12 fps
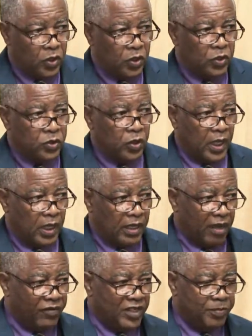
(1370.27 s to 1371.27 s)
So a
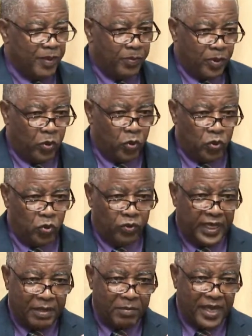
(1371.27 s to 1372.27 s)
lot of these people who you
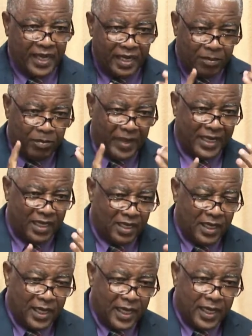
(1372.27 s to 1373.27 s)
think making money,
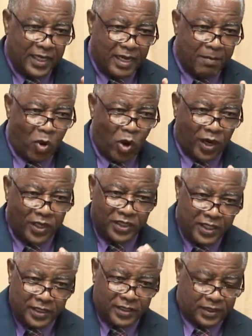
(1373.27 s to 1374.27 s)
their
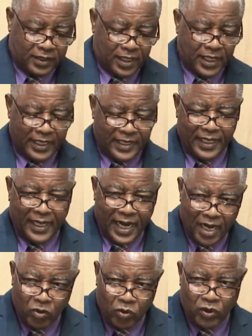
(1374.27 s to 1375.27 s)
mortgages and their
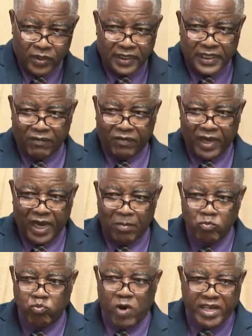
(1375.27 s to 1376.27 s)
car loans and stuff
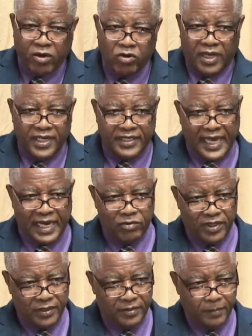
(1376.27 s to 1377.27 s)
come right out of their
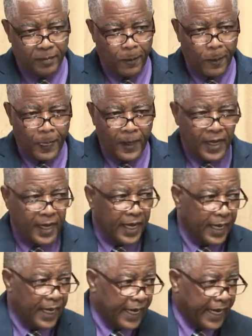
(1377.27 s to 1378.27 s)
salaries.
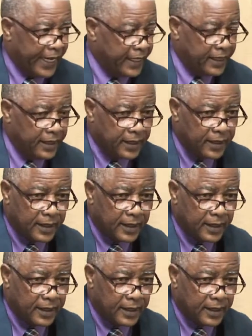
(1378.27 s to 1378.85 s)
And